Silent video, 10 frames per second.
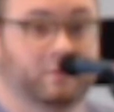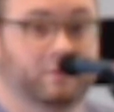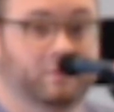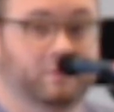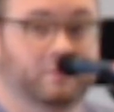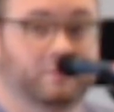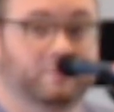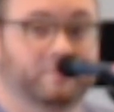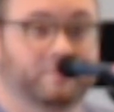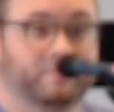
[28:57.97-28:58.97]

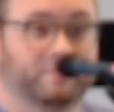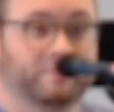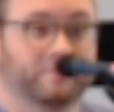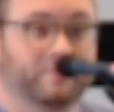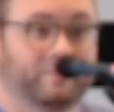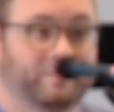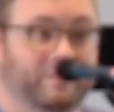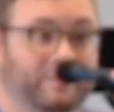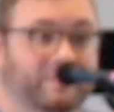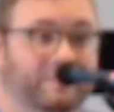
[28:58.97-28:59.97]

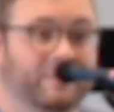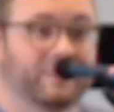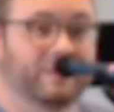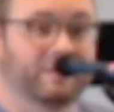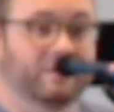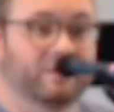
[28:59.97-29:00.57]
Nothing is said.